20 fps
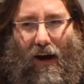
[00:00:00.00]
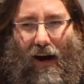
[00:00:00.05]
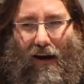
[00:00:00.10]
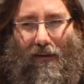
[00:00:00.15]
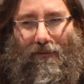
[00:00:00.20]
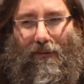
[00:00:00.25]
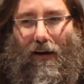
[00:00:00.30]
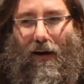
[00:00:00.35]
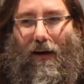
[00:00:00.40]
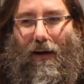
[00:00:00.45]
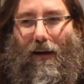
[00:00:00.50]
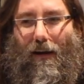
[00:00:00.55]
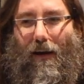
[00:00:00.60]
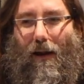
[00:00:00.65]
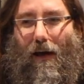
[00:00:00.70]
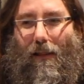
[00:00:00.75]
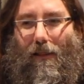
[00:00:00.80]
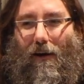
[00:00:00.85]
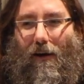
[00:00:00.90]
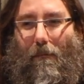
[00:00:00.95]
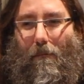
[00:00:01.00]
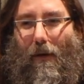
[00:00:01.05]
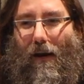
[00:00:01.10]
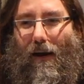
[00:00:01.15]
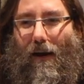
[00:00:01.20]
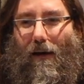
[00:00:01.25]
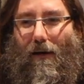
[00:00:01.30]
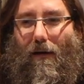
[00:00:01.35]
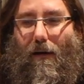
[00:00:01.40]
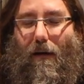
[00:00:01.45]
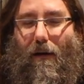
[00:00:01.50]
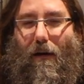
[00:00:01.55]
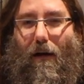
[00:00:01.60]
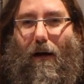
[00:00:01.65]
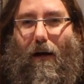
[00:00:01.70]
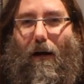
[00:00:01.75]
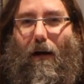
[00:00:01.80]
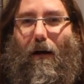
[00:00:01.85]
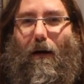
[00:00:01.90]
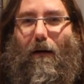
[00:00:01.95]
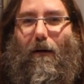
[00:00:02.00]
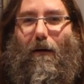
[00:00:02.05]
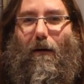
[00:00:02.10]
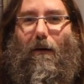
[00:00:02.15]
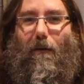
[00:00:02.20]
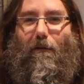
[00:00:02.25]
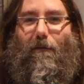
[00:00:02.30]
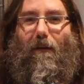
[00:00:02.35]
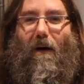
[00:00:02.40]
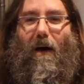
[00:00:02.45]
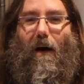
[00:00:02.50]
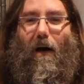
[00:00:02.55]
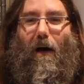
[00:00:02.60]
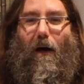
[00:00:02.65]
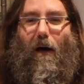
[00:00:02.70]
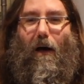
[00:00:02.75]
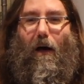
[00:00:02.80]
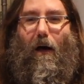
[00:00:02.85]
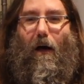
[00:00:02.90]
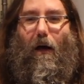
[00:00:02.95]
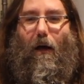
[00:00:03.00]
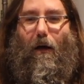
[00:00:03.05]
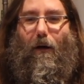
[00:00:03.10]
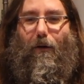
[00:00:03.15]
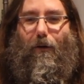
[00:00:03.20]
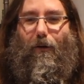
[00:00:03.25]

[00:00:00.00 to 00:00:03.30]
I've done a little bit of